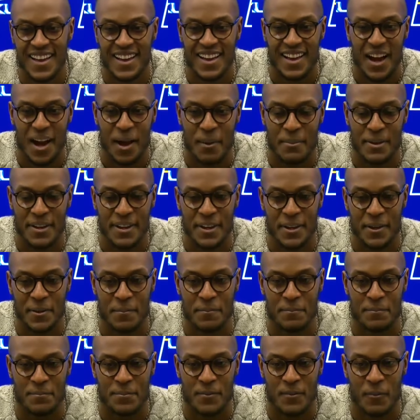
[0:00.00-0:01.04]
I
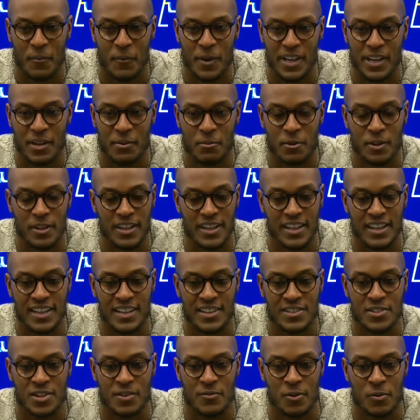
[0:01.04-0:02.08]
mean, we can really get
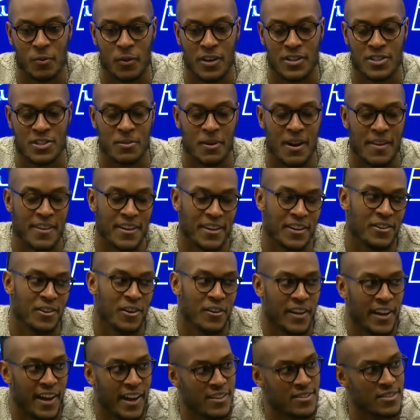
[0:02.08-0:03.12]
into if you want to, but I think you know
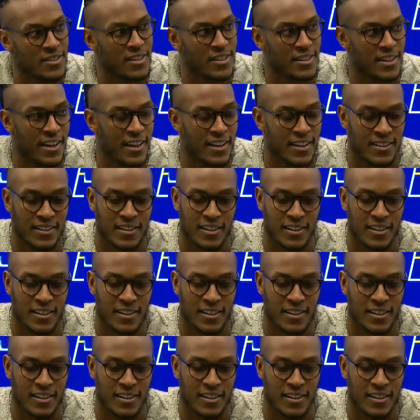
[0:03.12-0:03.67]
the answer to that.